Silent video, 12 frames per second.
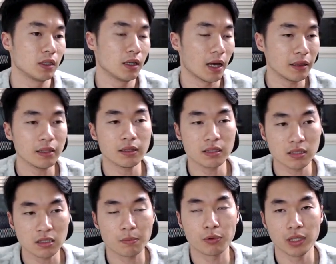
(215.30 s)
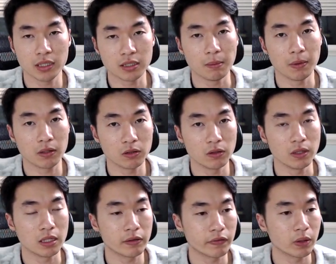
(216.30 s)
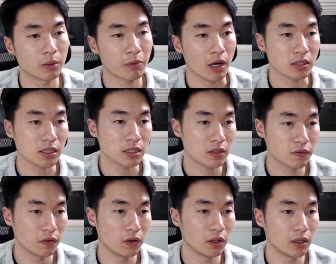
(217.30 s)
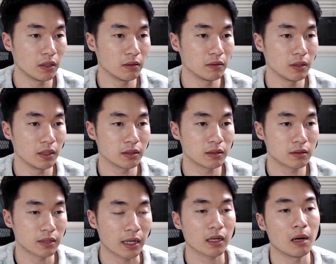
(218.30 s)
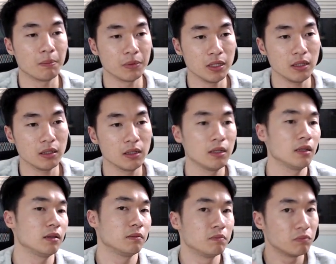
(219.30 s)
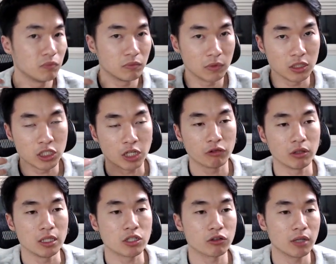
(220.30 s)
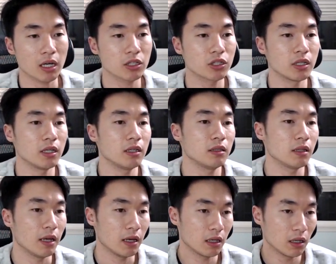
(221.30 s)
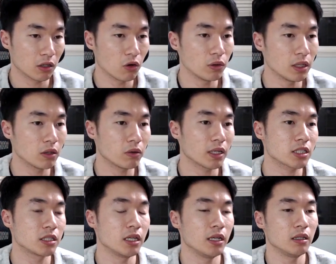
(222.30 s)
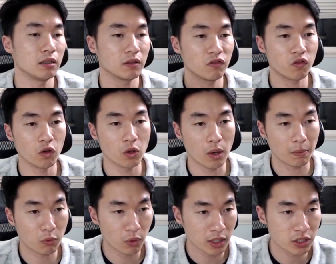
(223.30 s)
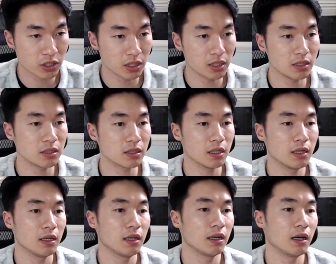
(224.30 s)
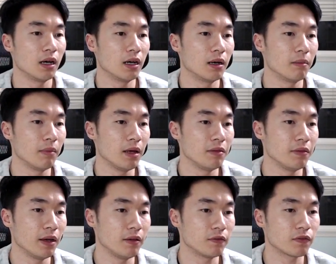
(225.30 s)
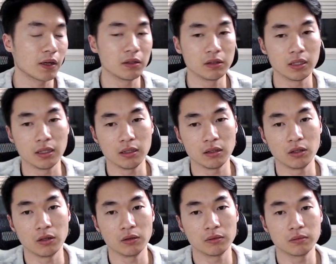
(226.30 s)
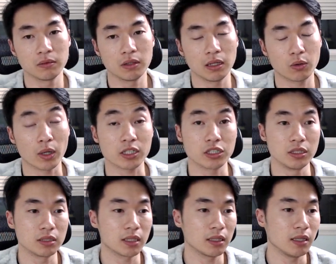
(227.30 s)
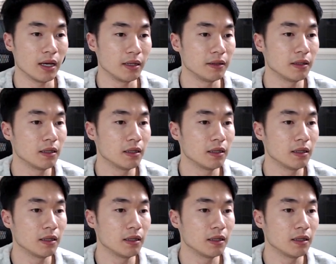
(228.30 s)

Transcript: I think this is a pretty typical interviewing process for a tech company. A general introduction, a coding question, follow-up questions, and then finally, questions at the end.